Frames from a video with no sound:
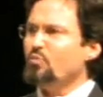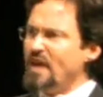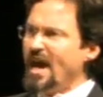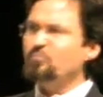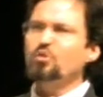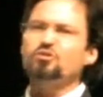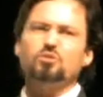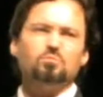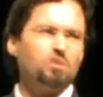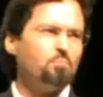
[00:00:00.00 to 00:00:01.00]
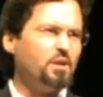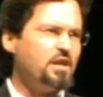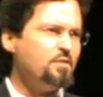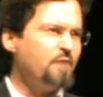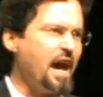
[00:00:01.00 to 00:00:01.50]
We have Muslims that
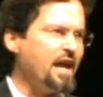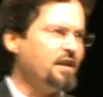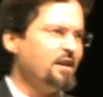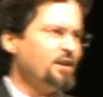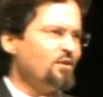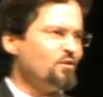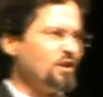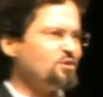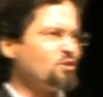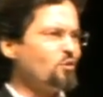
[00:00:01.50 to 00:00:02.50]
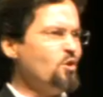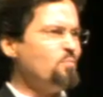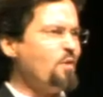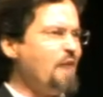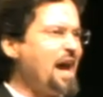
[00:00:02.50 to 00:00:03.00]
believe that. This group
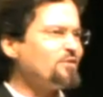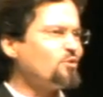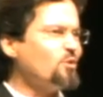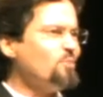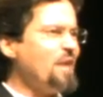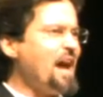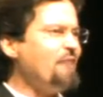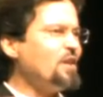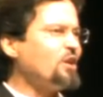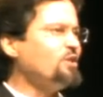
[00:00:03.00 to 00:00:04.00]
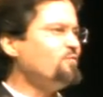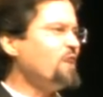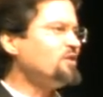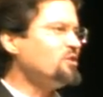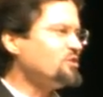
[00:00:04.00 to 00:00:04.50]
or that group, they have their
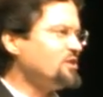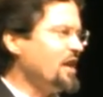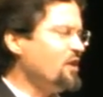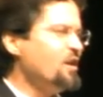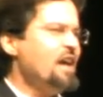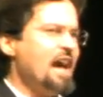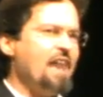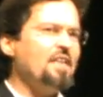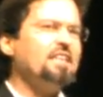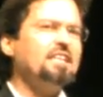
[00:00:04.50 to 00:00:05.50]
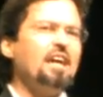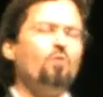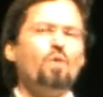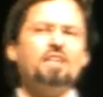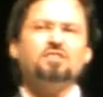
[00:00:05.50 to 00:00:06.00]
convention center and they can't
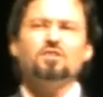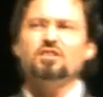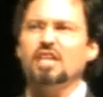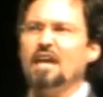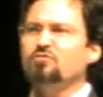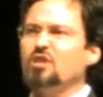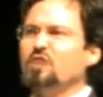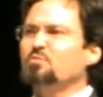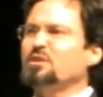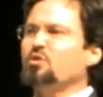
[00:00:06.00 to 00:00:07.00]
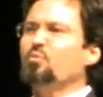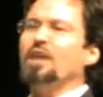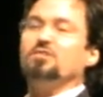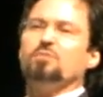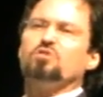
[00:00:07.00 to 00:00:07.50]
wait till the day of judgment to
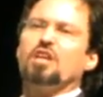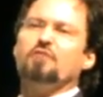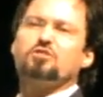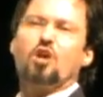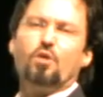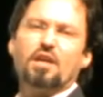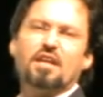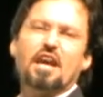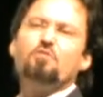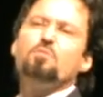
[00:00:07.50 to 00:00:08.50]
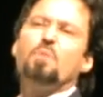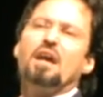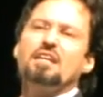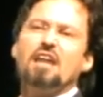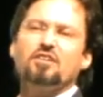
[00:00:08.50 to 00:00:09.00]
watch themselves go in and
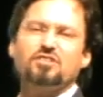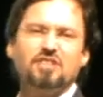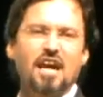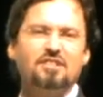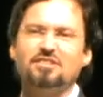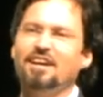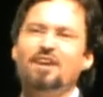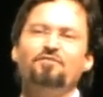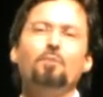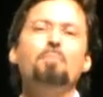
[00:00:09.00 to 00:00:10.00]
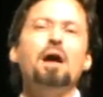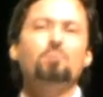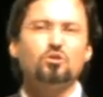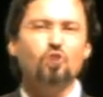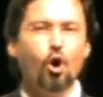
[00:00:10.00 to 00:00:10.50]
everybody else says, for
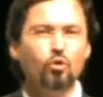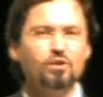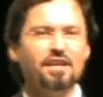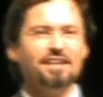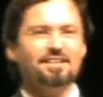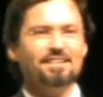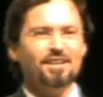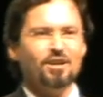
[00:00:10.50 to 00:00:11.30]
members only.